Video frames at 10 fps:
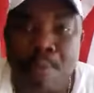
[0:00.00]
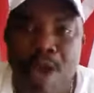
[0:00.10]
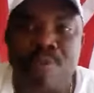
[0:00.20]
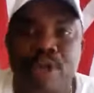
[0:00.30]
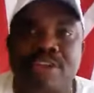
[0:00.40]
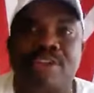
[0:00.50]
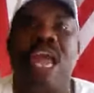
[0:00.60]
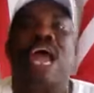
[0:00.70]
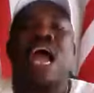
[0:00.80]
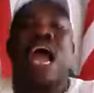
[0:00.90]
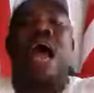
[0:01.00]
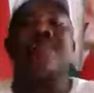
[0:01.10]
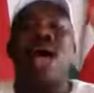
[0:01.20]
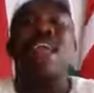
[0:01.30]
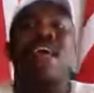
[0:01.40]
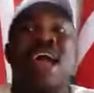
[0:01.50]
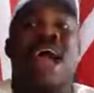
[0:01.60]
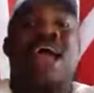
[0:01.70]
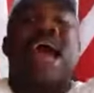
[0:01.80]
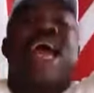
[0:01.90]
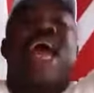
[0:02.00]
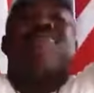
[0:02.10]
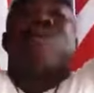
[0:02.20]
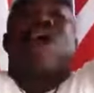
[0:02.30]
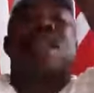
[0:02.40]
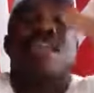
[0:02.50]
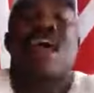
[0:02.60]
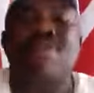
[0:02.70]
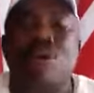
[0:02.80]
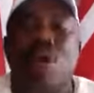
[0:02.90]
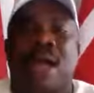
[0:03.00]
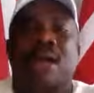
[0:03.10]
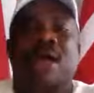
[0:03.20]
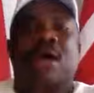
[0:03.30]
pay for this. America, I am calling everyone.